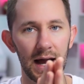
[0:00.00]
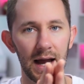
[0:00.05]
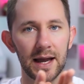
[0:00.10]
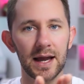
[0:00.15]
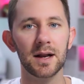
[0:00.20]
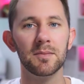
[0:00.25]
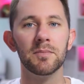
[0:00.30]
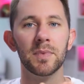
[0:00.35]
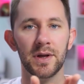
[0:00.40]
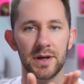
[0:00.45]
I
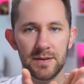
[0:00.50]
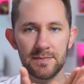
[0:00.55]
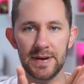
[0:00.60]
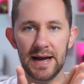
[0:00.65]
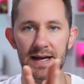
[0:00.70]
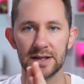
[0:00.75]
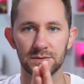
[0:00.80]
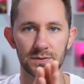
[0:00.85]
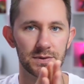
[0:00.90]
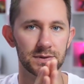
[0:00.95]
got a million
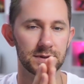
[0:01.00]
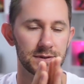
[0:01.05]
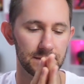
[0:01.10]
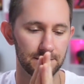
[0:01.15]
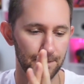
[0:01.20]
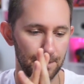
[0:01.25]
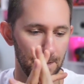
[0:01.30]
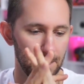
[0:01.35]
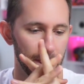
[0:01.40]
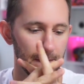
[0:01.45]

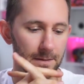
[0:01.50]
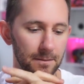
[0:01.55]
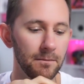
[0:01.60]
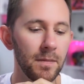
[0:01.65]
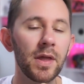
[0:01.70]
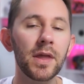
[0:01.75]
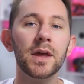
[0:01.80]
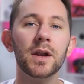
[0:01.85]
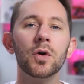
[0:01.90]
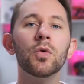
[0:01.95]
passwords,
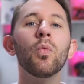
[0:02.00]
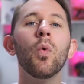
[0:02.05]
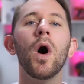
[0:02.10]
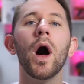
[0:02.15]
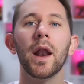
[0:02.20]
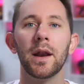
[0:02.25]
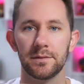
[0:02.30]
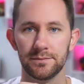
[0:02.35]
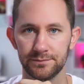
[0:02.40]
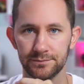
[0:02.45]
million and
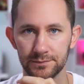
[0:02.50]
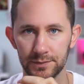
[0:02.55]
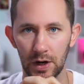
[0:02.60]
one.